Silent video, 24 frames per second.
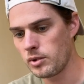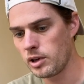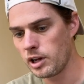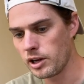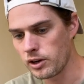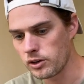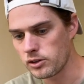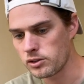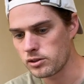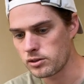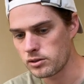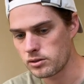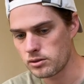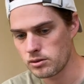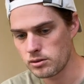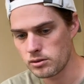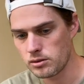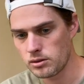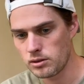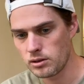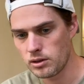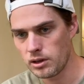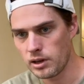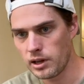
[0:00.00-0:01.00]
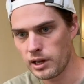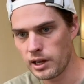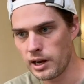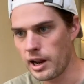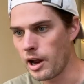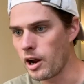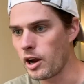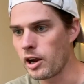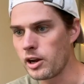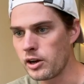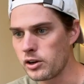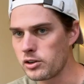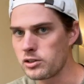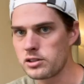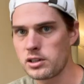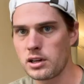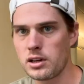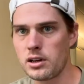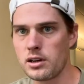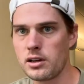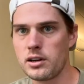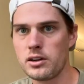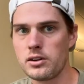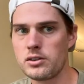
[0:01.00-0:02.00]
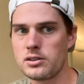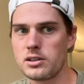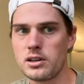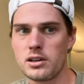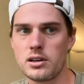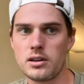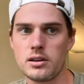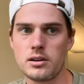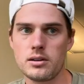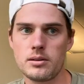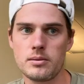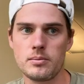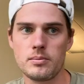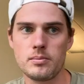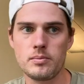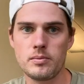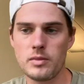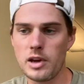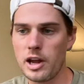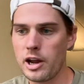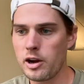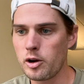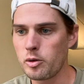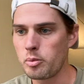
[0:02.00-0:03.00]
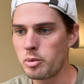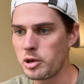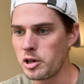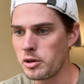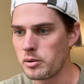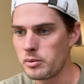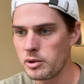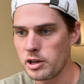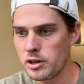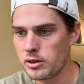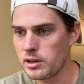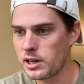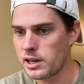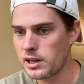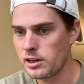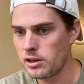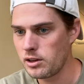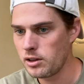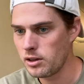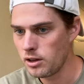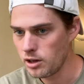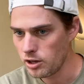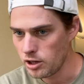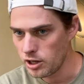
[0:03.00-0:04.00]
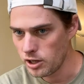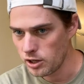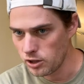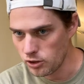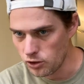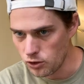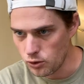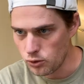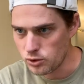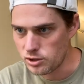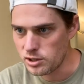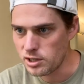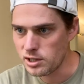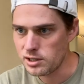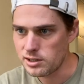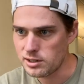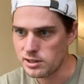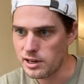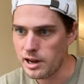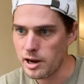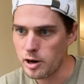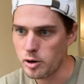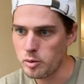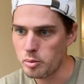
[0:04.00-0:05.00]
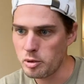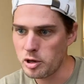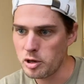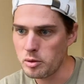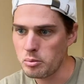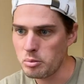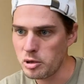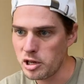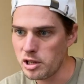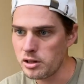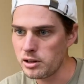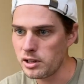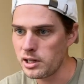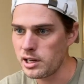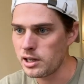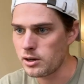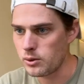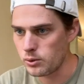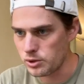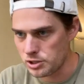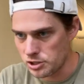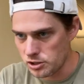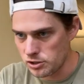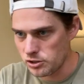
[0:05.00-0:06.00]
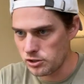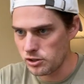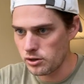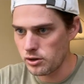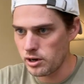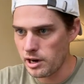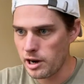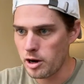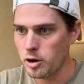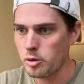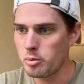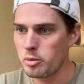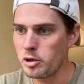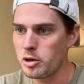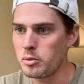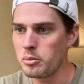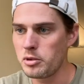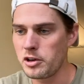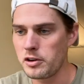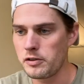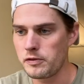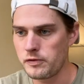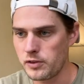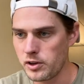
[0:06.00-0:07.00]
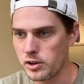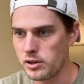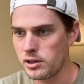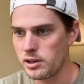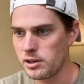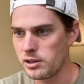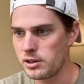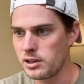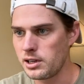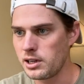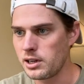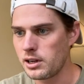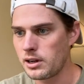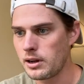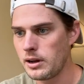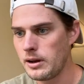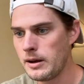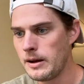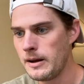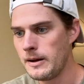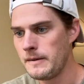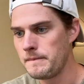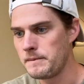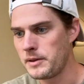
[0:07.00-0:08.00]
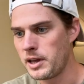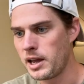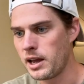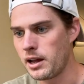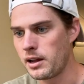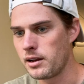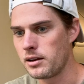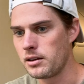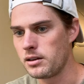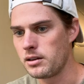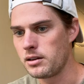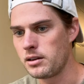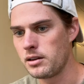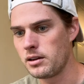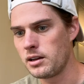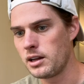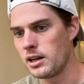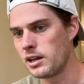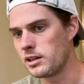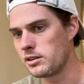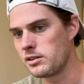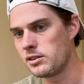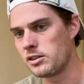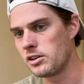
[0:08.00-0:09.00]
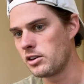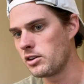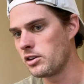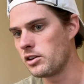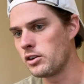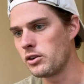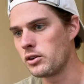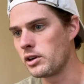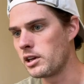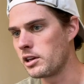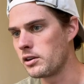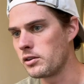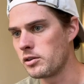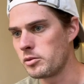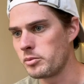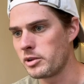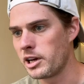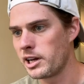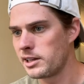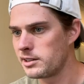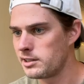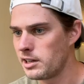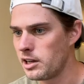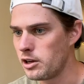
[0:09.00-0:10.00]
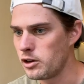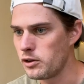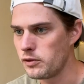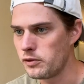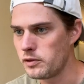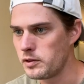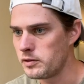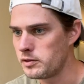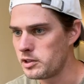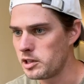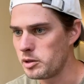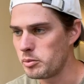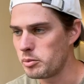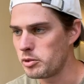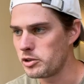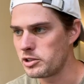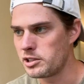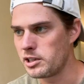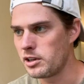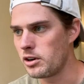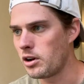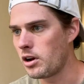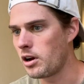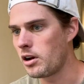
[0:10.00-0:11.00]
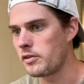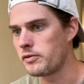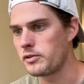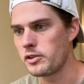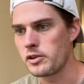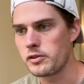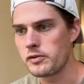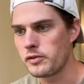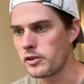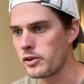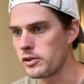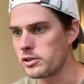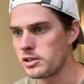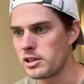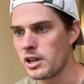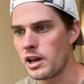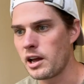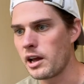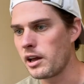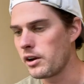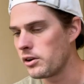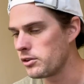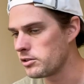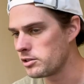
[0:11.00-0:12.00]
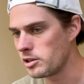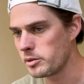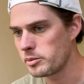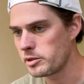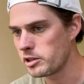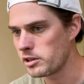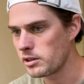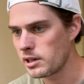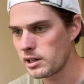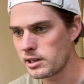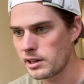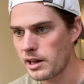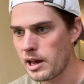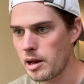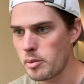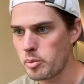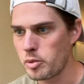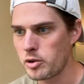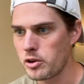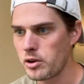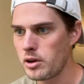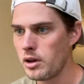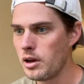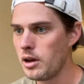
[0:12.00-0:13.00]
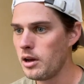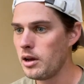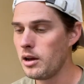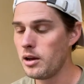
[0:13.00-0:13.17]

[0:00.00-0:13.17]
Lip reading: here's a Airbnb here, like, use this Airbnb link, which is your Airbnb affiliate link, and it'll give them like 10 or 15% off their first night or something like that. But